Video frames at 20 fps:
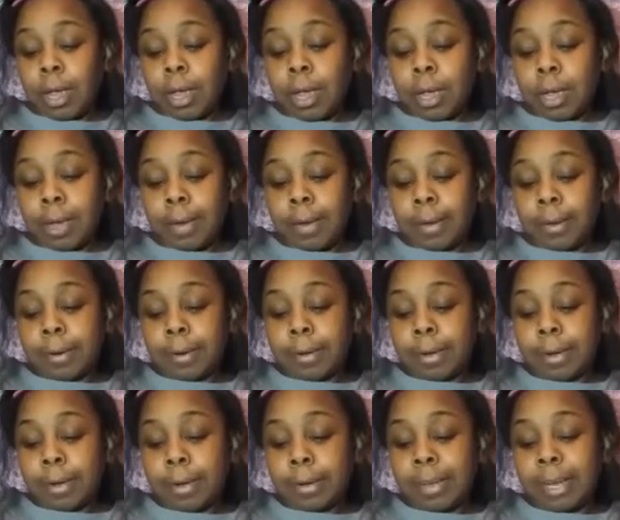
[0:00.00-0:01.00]
And
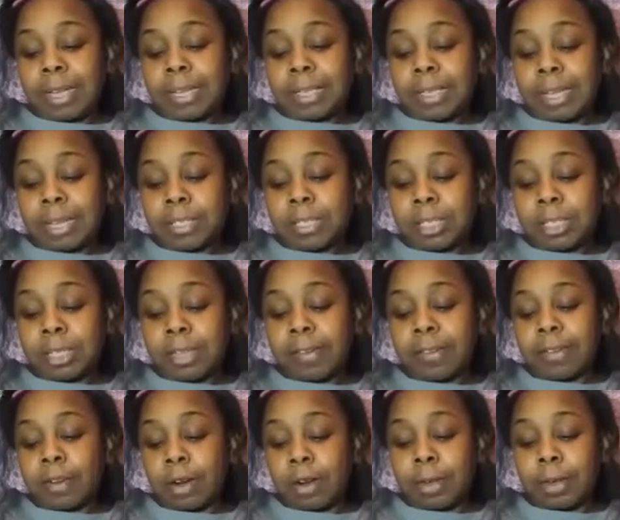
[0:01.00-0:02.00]
it says to
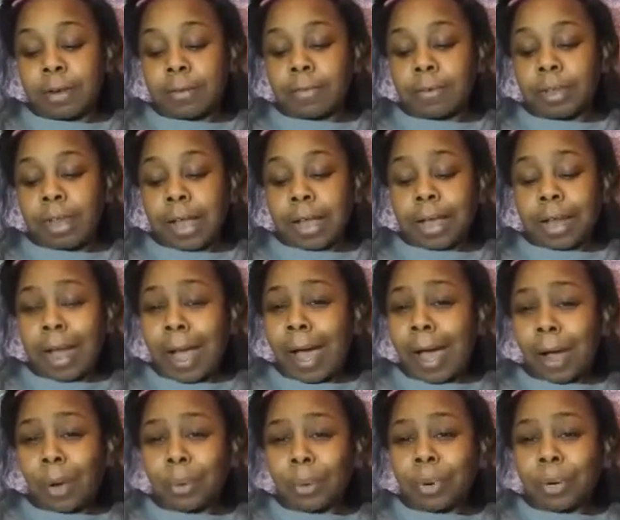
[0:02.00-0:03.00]
leave it on there for like an
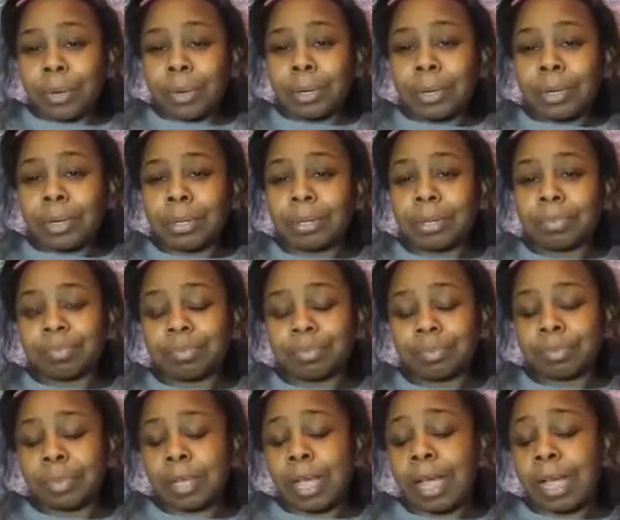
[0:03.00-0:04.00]
hour.
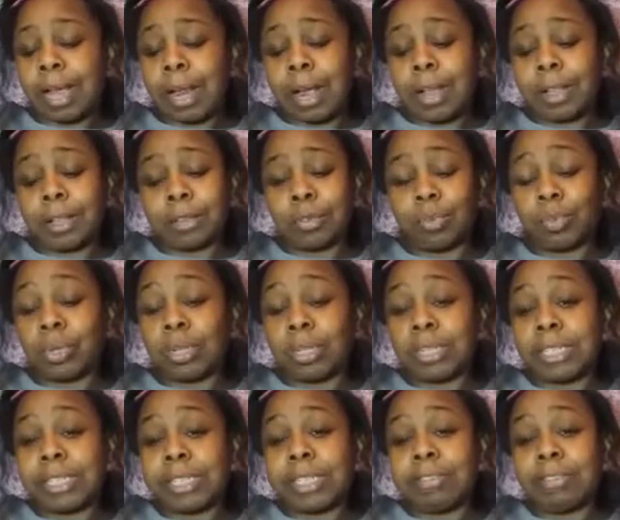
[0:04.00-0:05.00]
And I
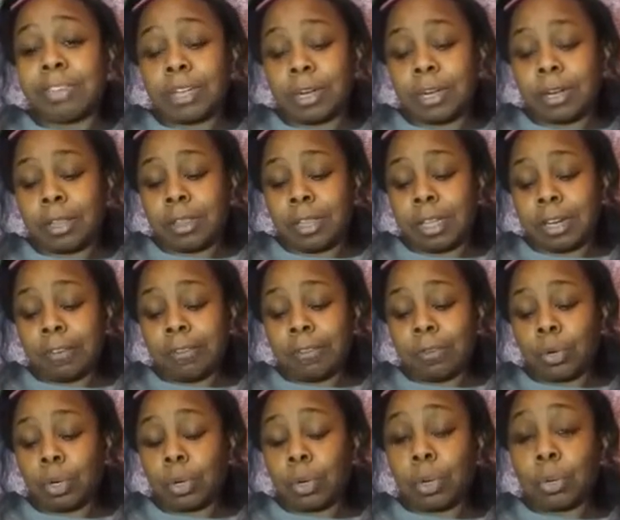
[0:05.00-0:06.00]
will leave it on there
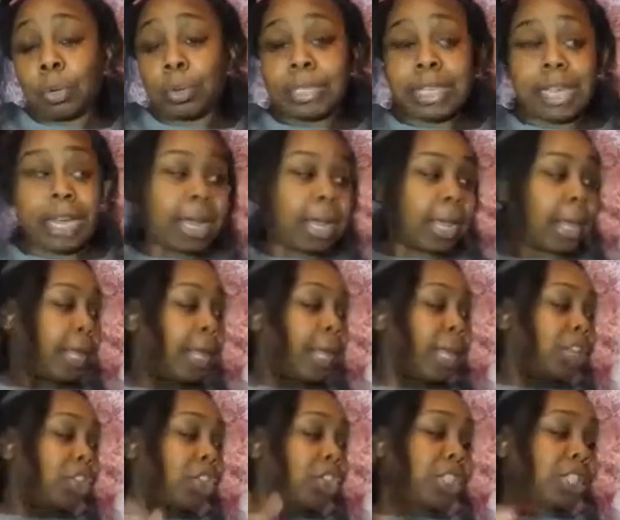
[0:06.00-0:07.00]
for a whole day,
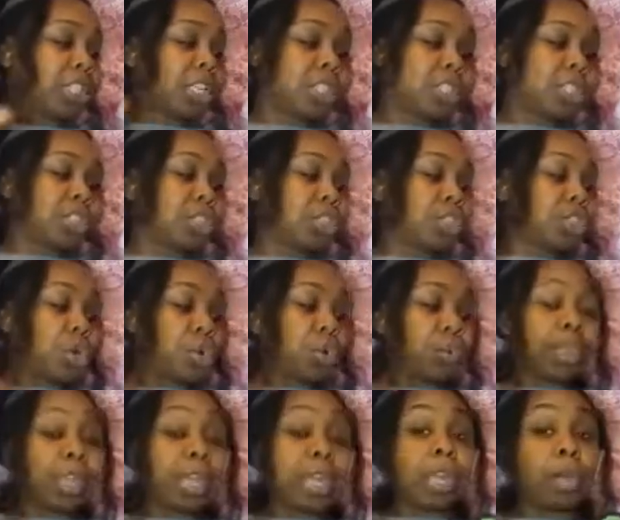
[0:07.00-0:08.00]
just because it's so
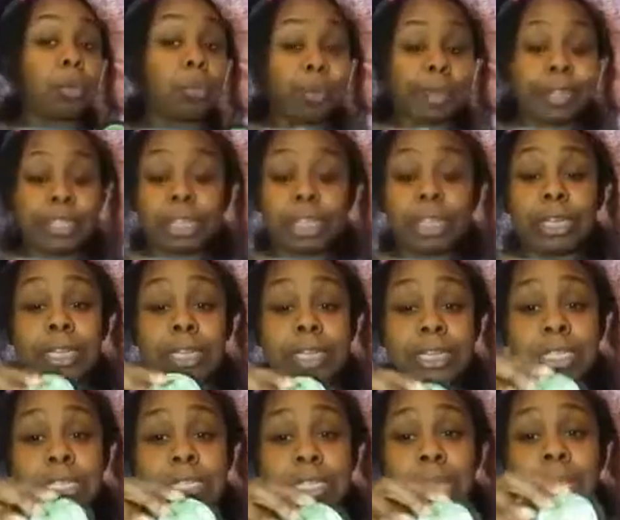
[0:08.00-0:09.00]
thick and rich. And
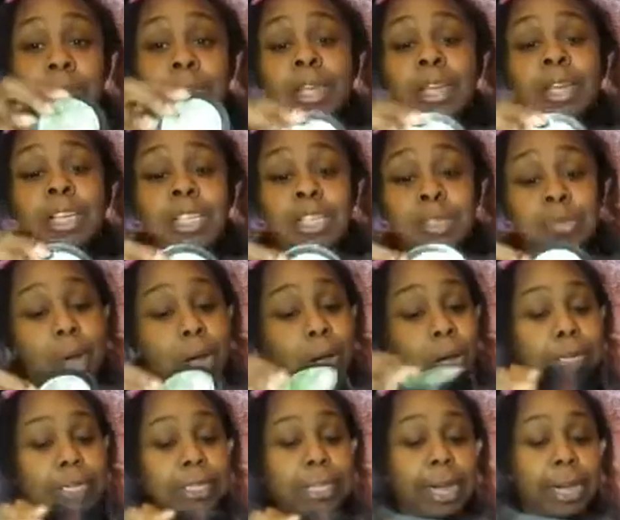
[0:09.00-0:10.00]
this
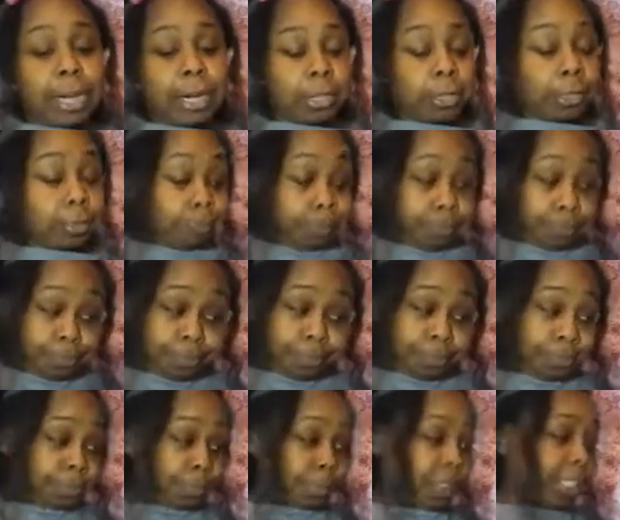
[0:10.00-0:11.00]
small container
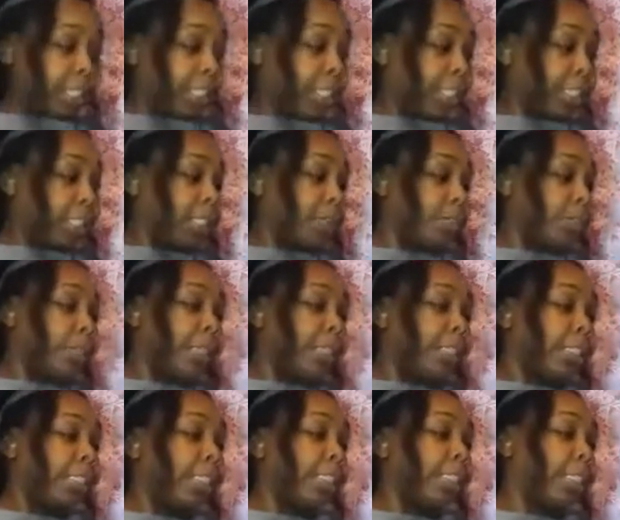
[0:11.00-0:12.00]
is
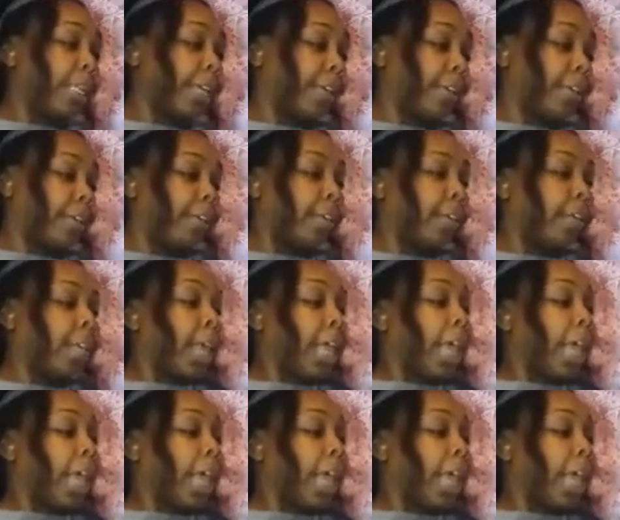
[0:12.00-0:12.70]
expensive.